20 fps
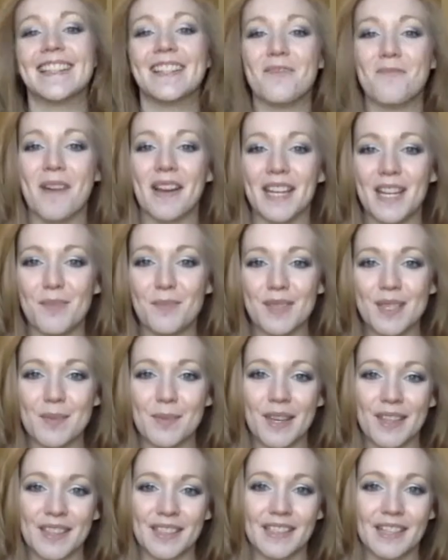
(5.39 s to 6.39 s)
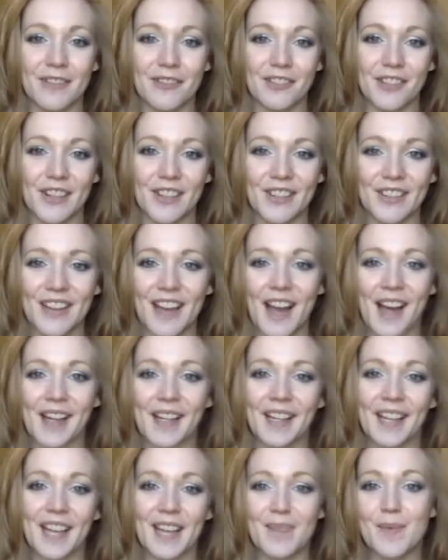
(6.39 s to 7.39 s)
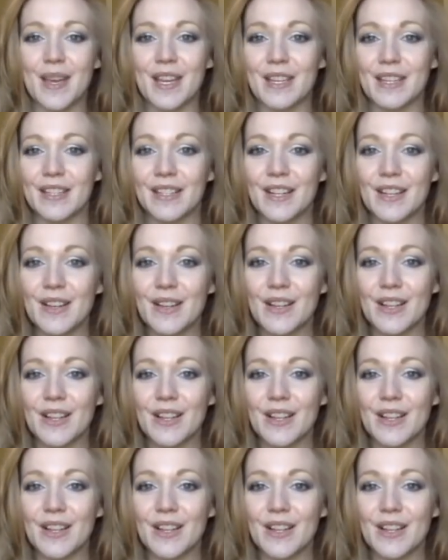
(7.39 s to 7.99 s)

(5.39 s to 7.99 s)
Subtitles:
My name is Samantha Levreault. I am a